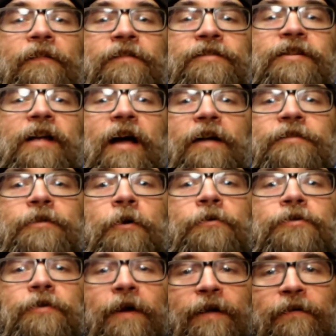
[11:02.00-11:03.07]
the G I Joe
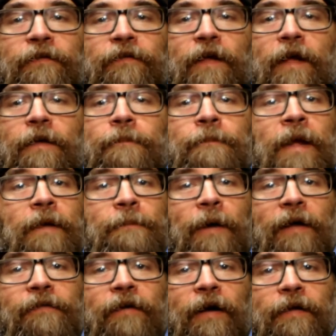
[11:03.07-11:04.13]
train set made
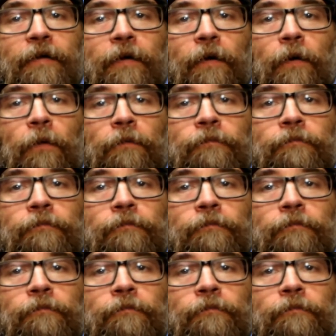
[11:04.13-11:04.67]
by Tyco.